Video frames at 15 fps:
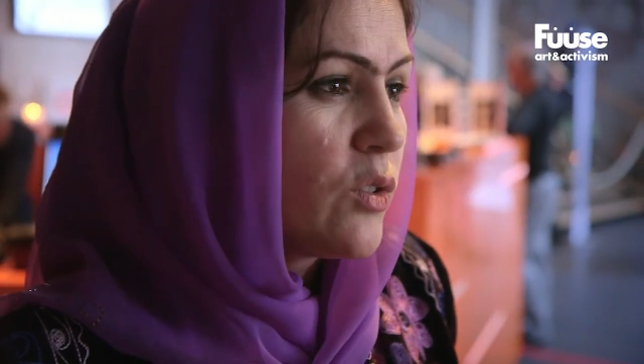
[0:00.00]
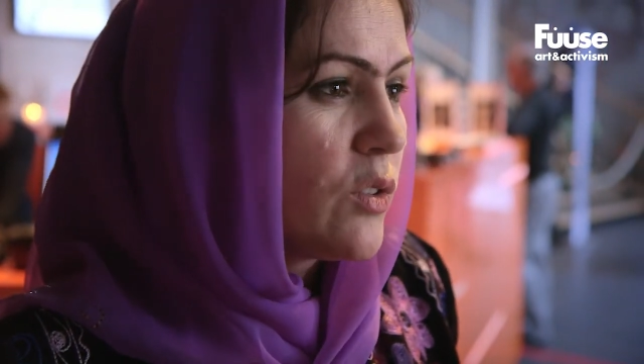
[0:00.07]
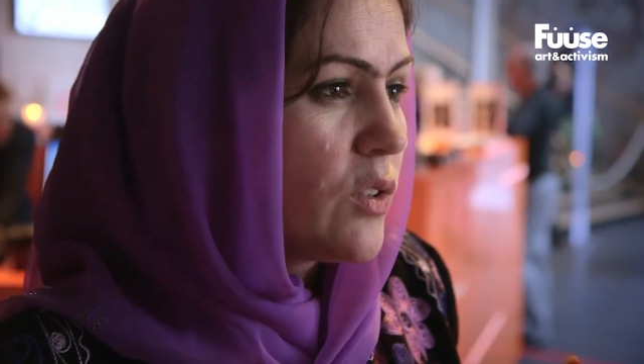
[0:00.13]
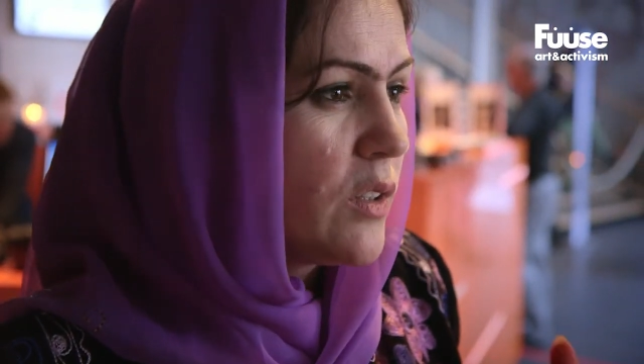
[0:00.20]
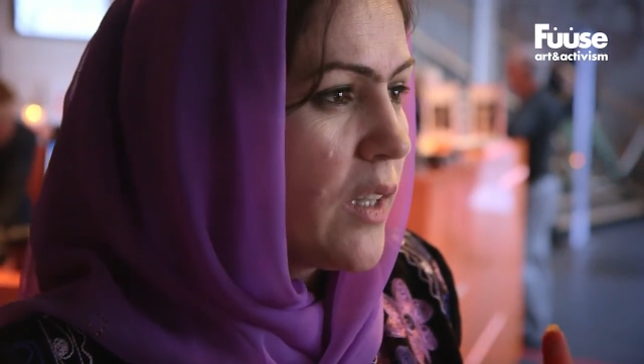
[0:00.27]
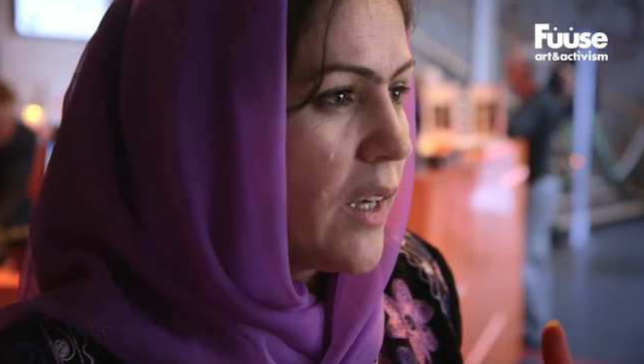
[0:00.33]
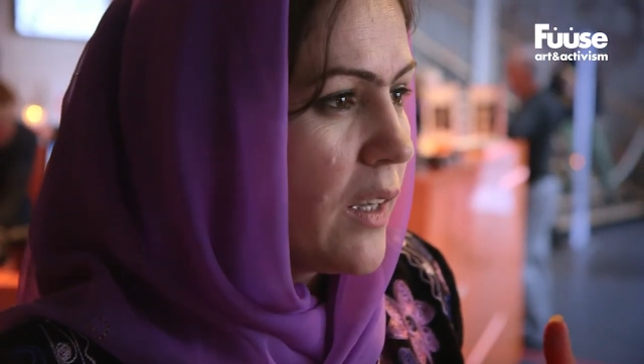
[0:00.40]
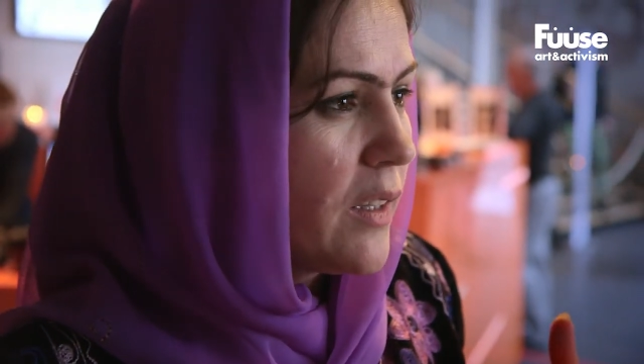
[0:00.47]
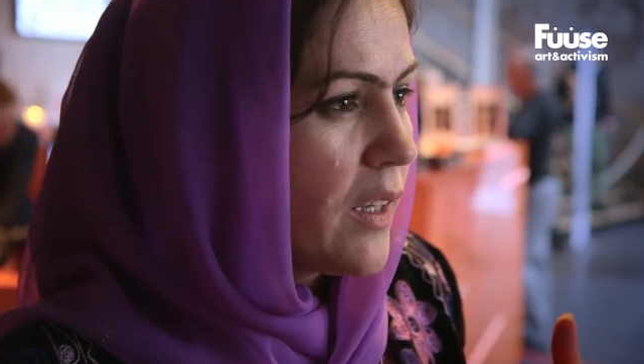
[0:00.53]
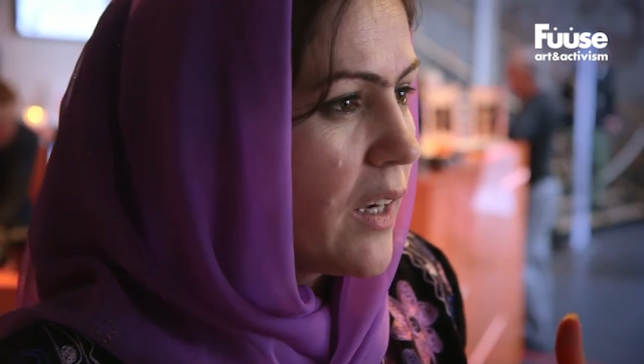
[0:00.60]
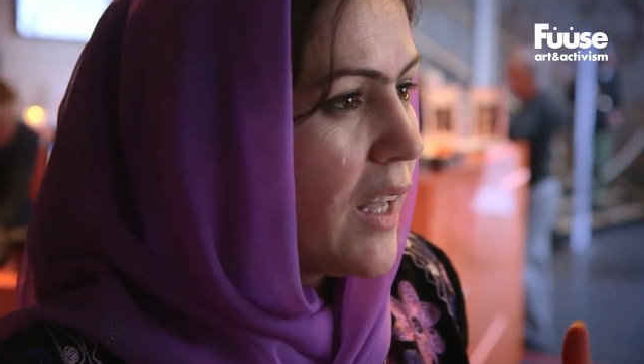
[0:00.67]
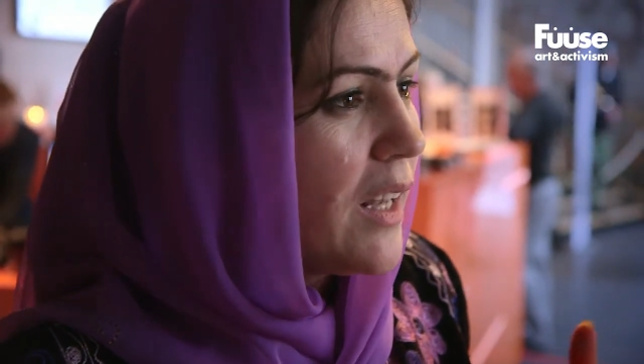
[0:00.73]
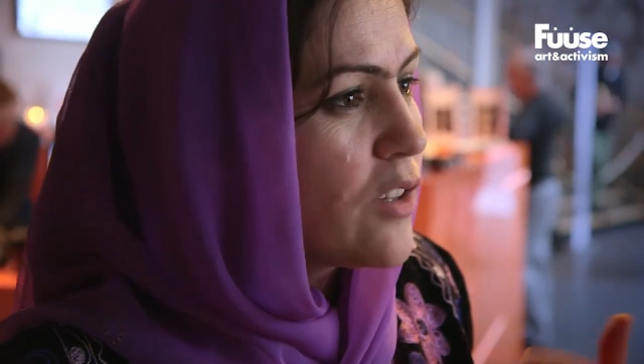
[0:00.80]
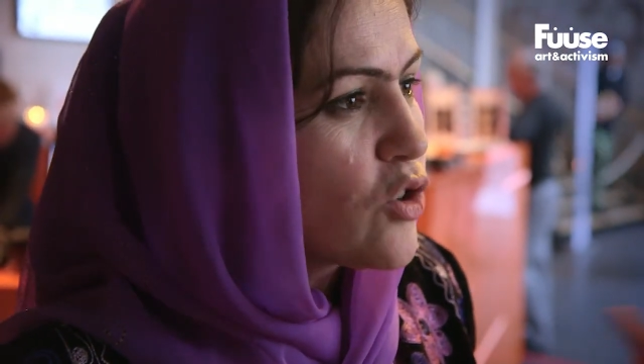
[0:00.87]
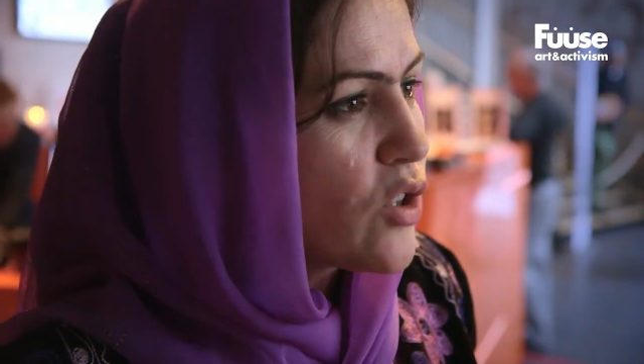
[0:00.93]
the, the
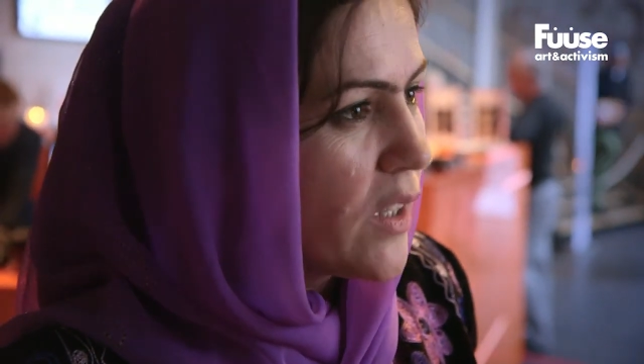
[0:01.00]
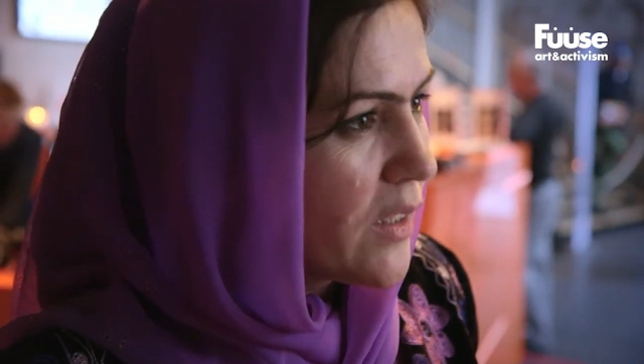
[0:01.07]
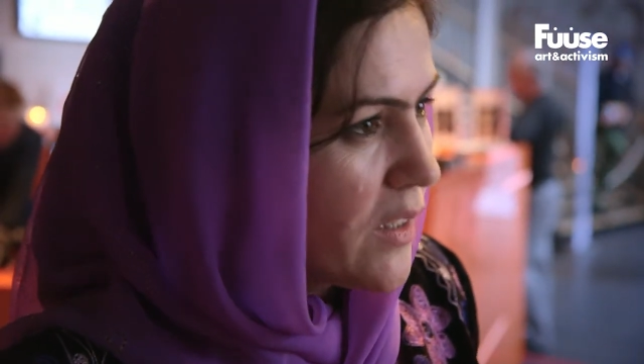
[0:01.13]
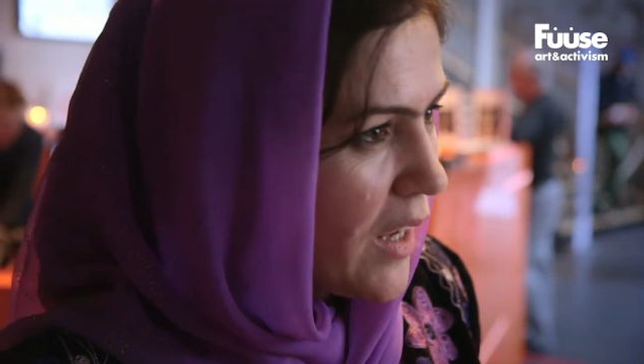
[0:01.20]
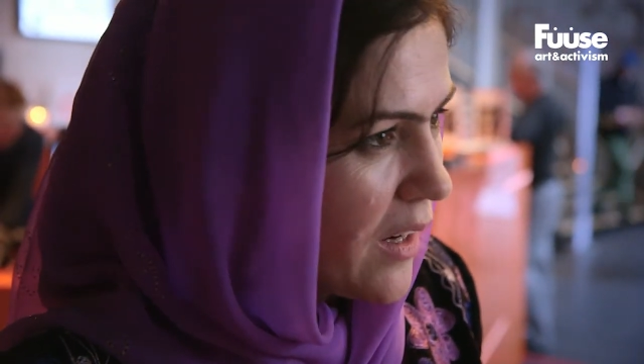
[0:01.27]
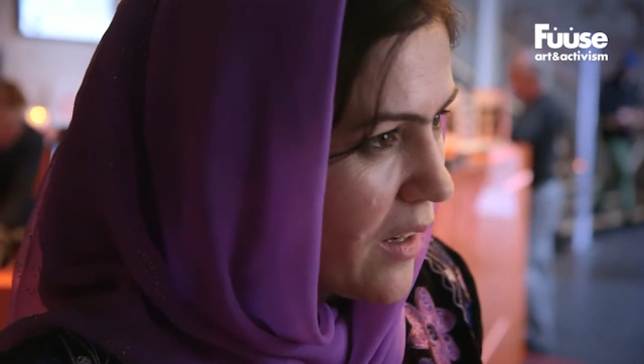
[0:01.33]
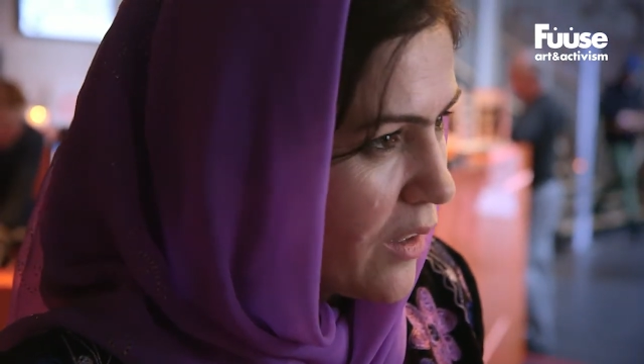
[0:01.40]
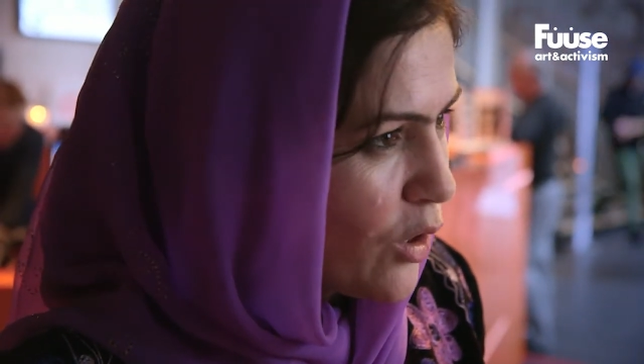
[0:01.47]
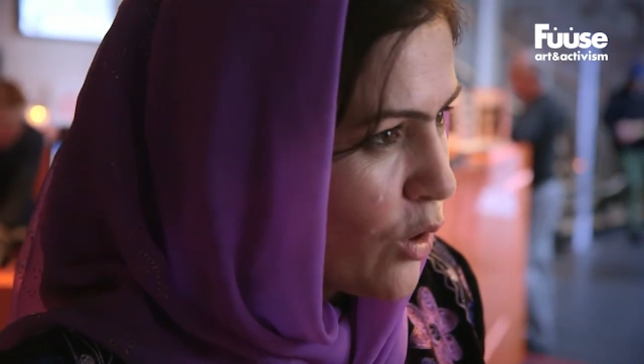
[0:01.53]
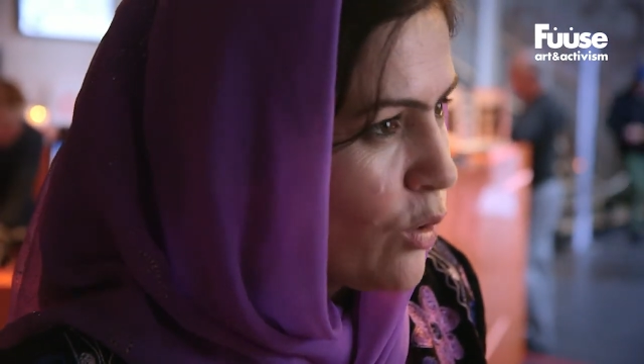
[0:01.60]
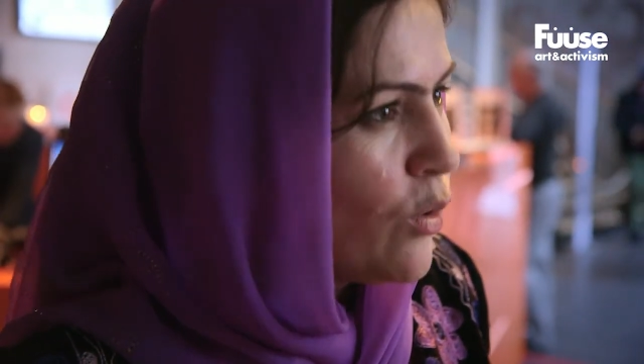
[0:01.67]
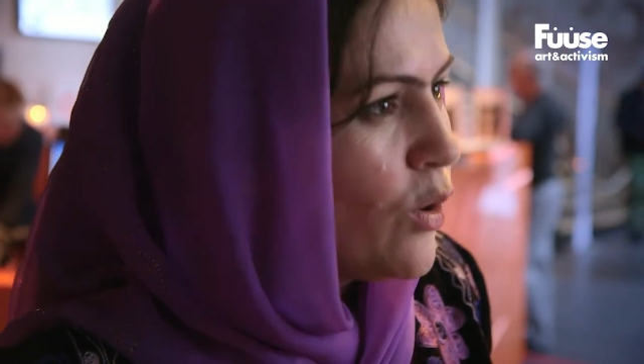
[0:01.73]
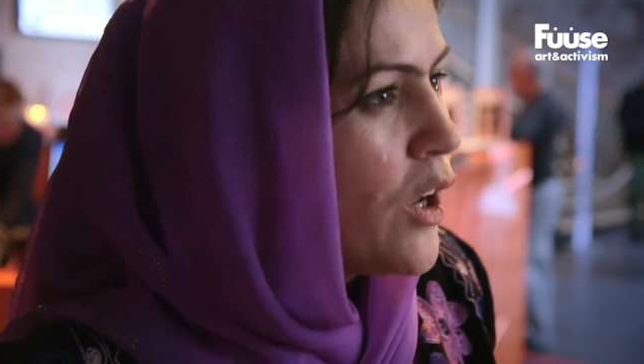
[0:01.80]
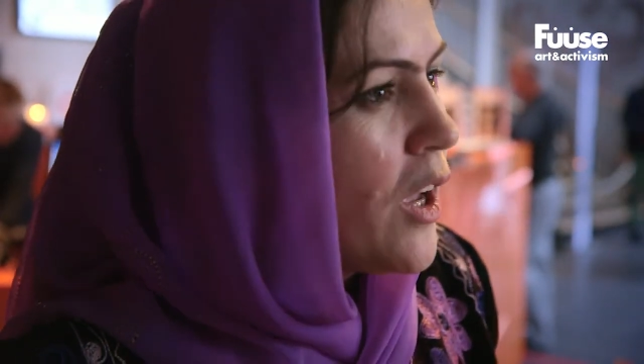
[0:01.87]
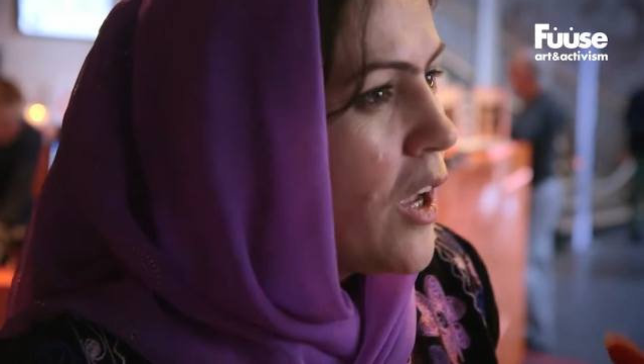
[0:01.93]
cultural thing, you
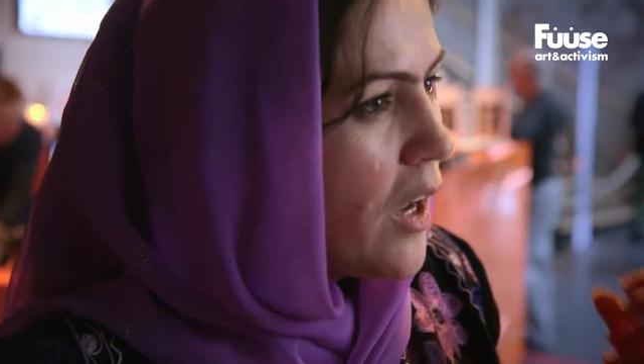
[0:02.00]
know.